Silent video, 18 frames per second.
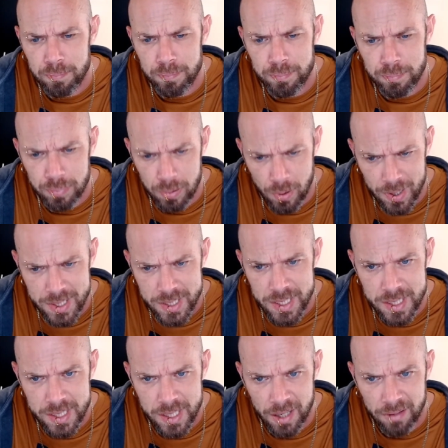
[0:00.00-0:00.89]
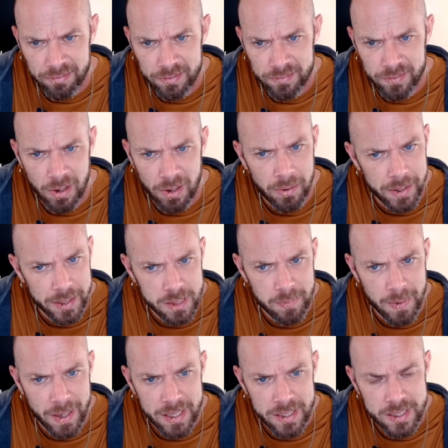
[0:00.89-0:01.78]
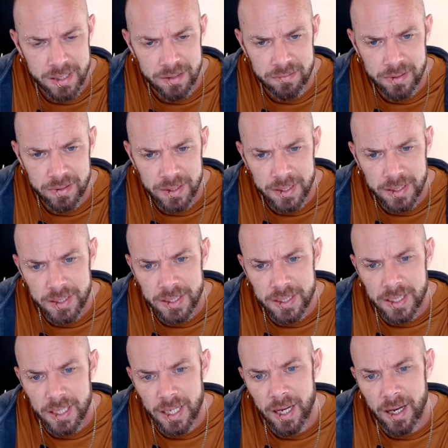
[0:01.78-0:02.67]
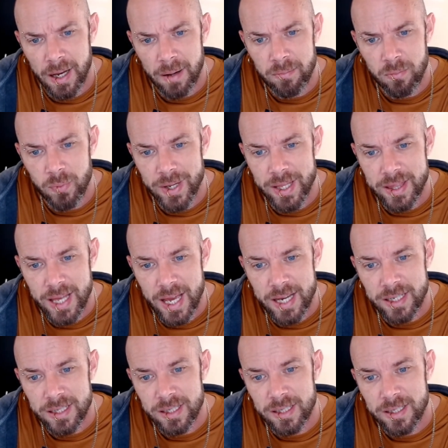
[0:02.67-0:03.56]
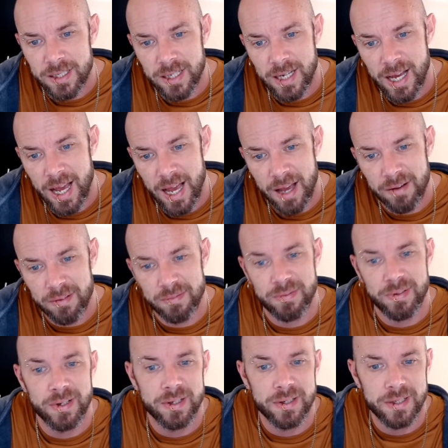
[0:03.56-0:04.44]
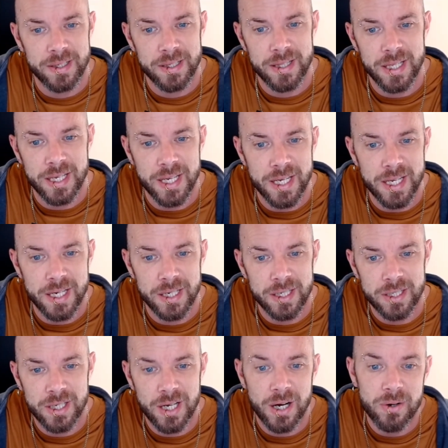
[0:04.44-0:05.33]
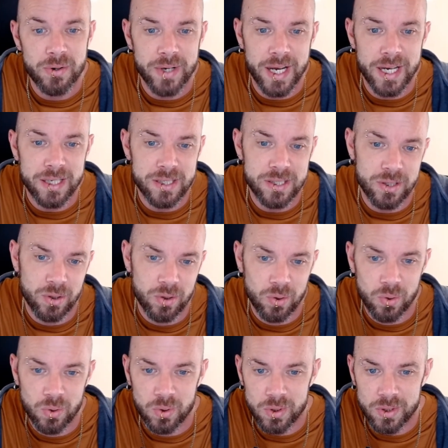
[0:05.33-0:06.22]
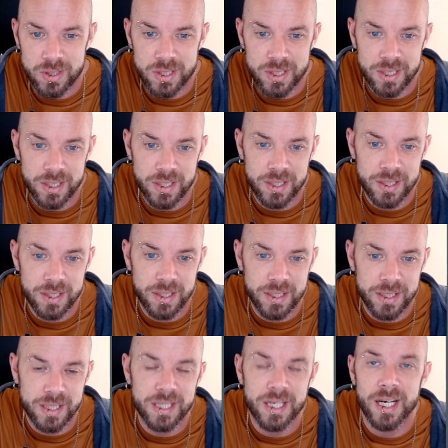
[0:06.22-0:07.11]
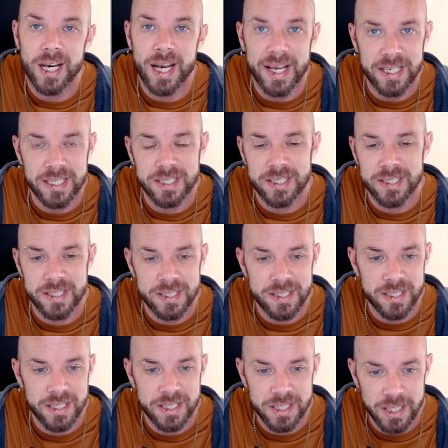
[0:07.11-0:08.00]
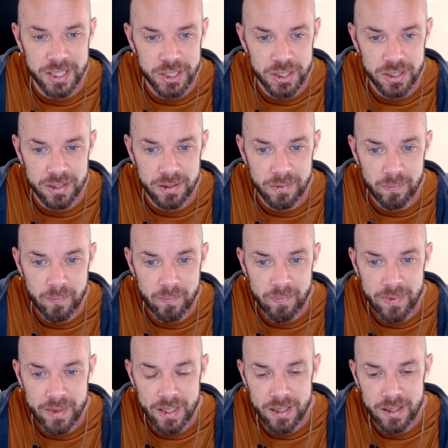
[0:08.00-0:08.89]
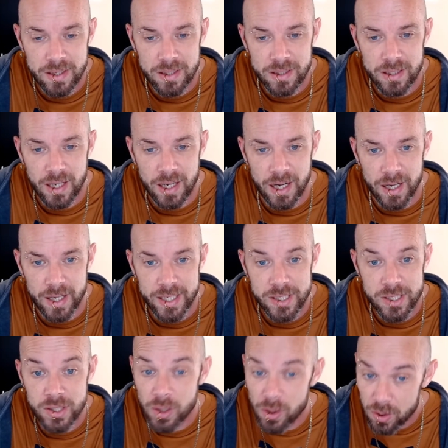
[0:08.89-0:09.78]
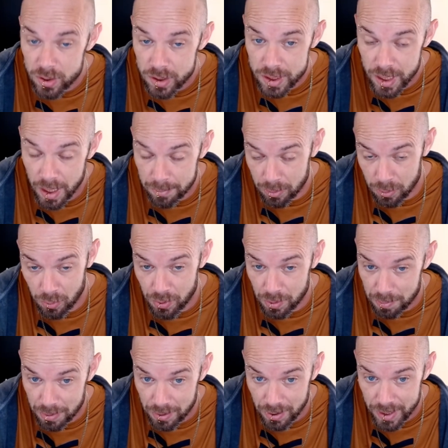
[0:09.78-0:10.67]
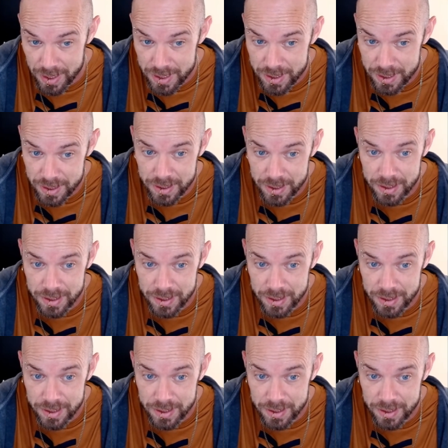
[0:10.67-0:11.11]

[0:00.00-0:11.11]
pricey stuff, very expensive. We then have the Codex Orks Collector's Edition. It's not double the price.